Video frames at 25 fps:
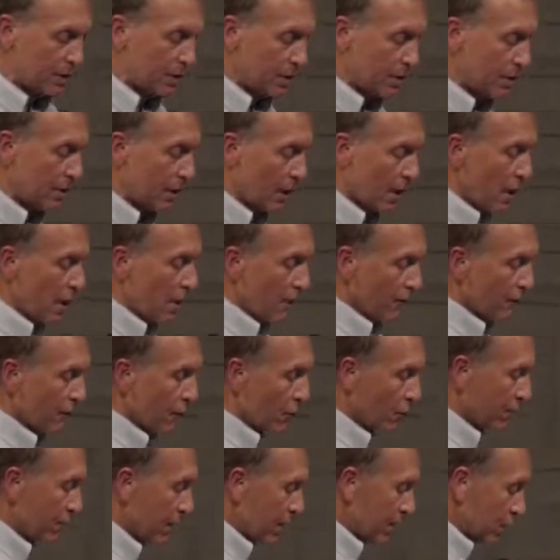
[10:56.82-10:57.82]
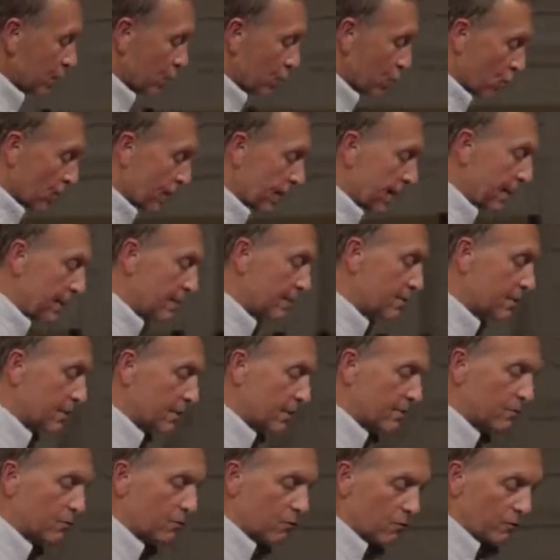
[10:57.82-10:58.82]
16. For this
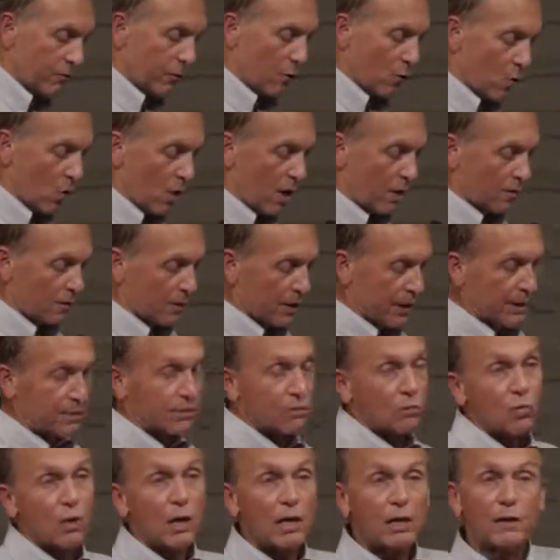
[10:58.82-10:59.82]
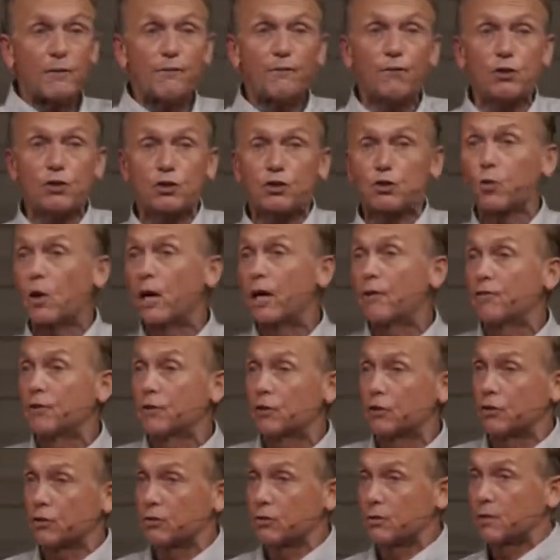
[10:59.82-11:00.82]
reason, for what reason? Well, in verse
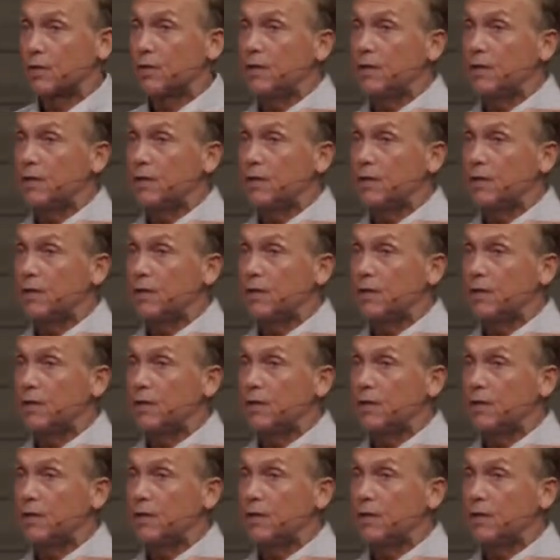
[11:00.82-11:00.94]
12 and